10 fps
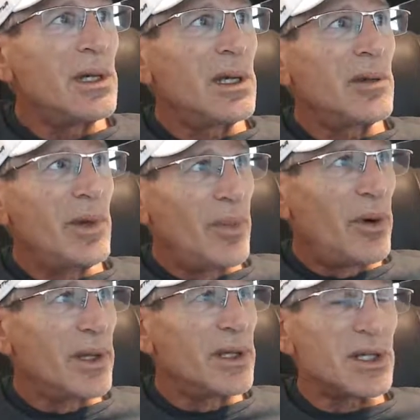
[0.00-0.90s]
We
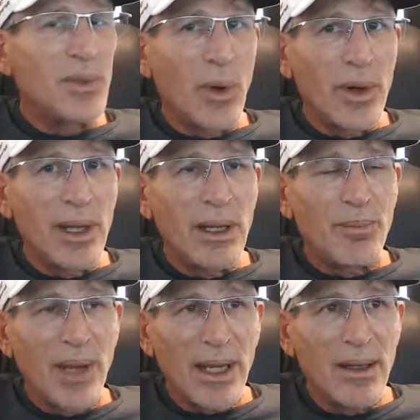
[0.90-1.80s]
bought it this morning,
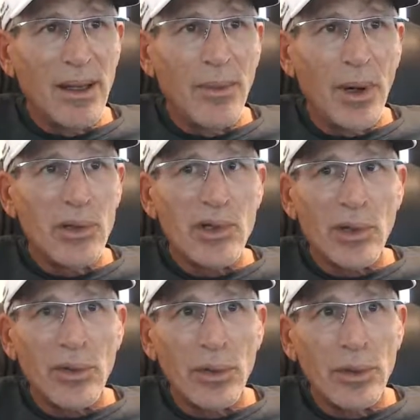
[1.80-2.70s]
picked in the Mojo
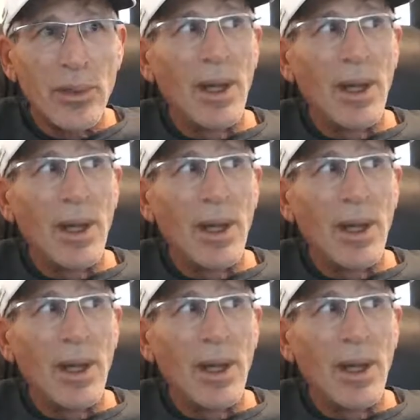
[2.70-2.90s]
room